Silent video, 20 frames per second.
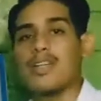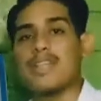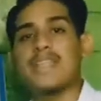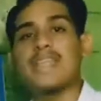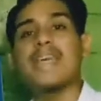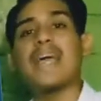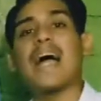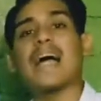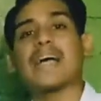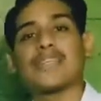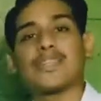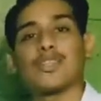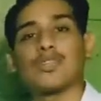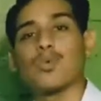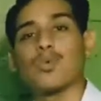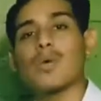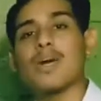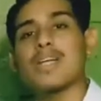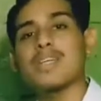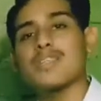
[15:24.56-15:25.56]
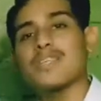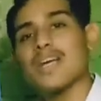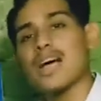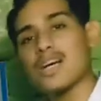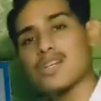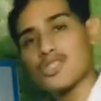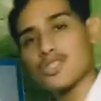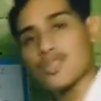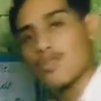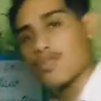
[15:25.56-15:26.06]
The action. What is the
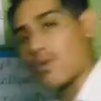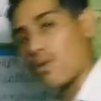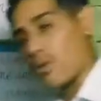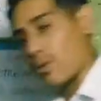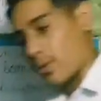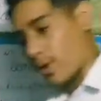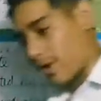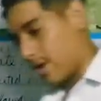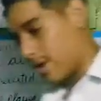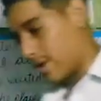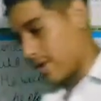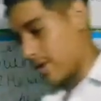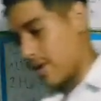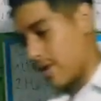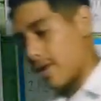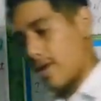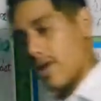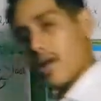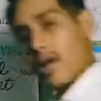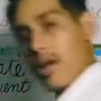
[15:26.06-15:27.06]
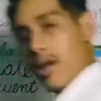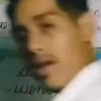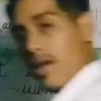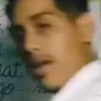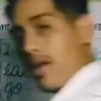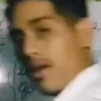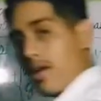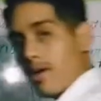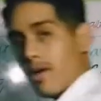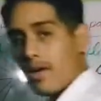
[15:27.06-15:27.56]
action for
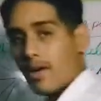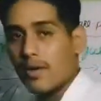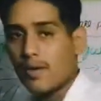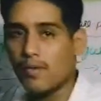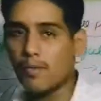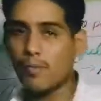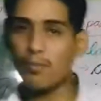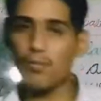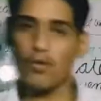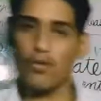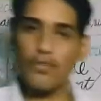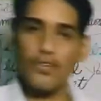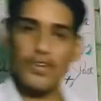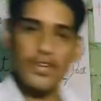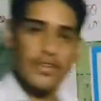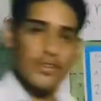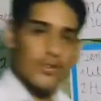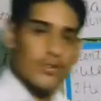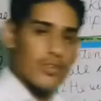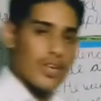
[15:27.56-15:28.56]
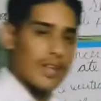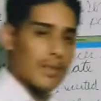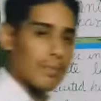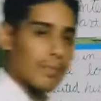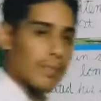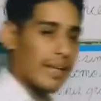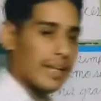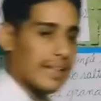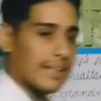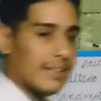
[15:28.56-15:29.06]
moving to that
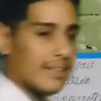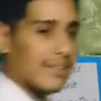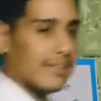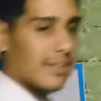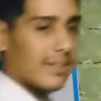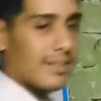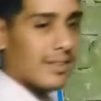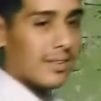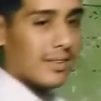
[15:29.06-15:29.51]
place?